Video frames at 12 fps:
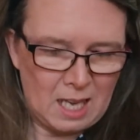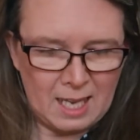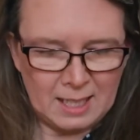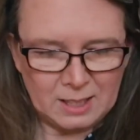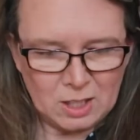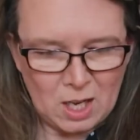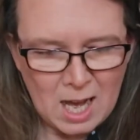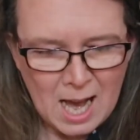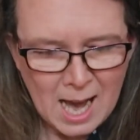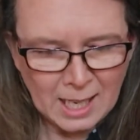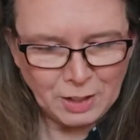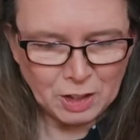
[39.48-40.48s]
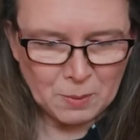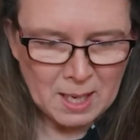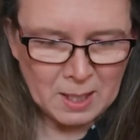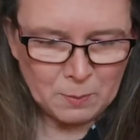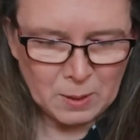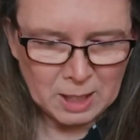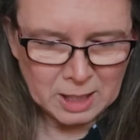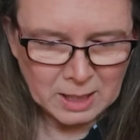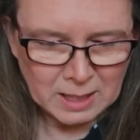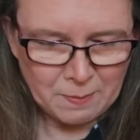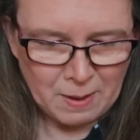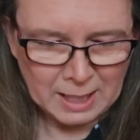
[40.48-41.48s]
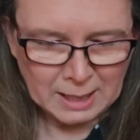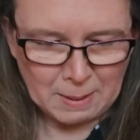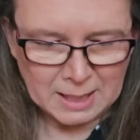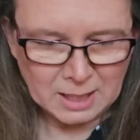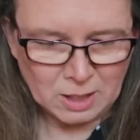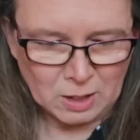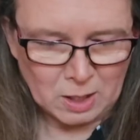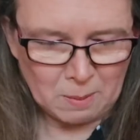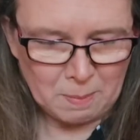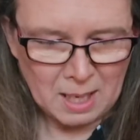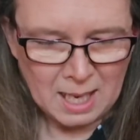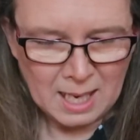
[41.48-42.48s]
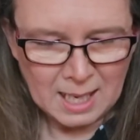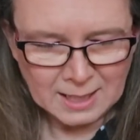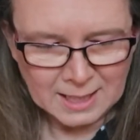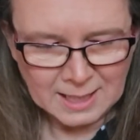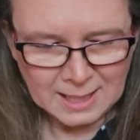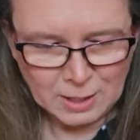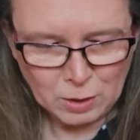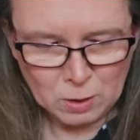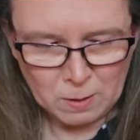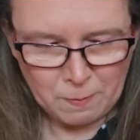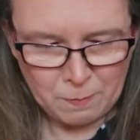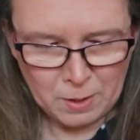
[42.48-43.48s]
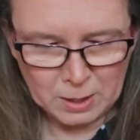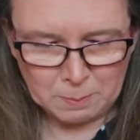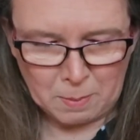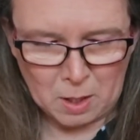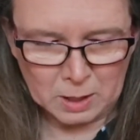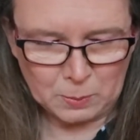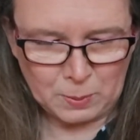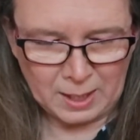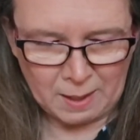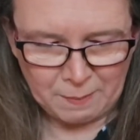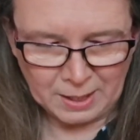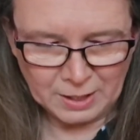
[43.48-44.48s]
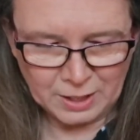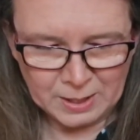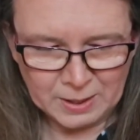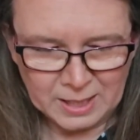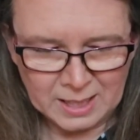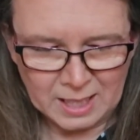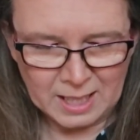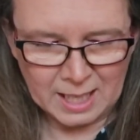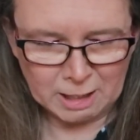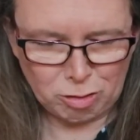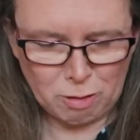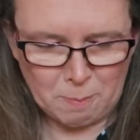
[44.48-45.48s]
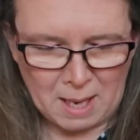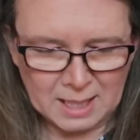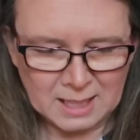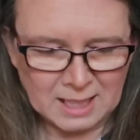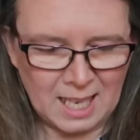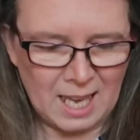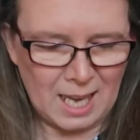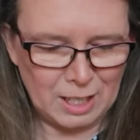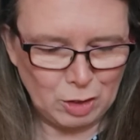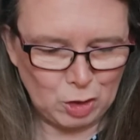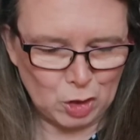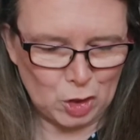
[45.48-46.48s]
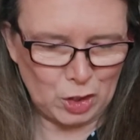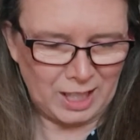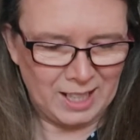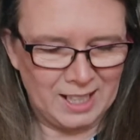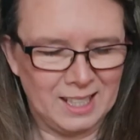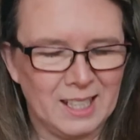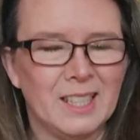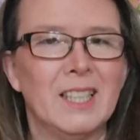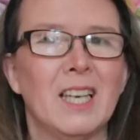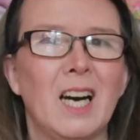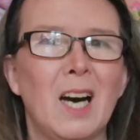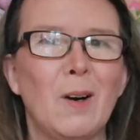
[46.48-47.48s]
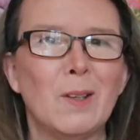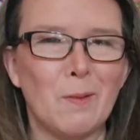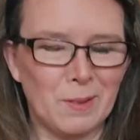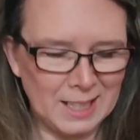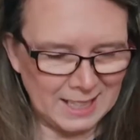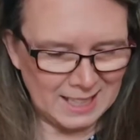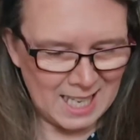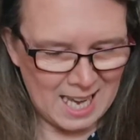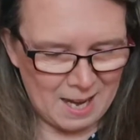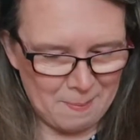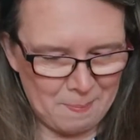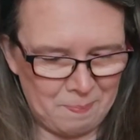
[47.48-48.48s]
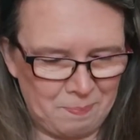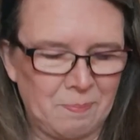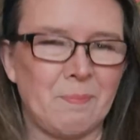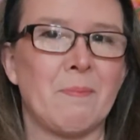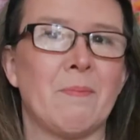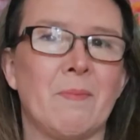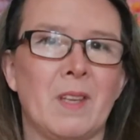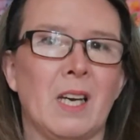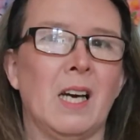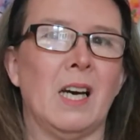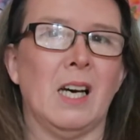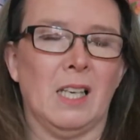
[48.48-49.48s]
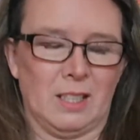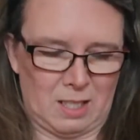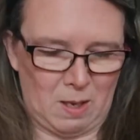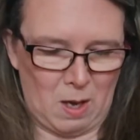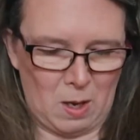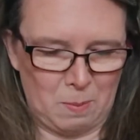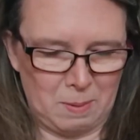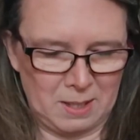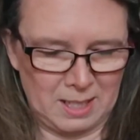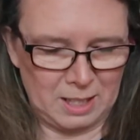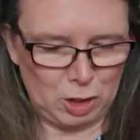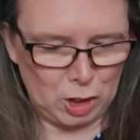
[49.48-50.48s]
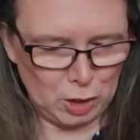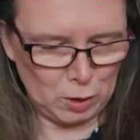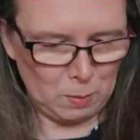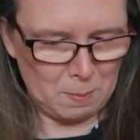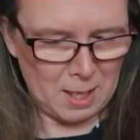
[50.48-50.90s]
it's got, "Hi Joanne, welcome to Face Mask Club. As this is your first box, we have included an extra mask. Enjoy." How lovely is that? So open the tissue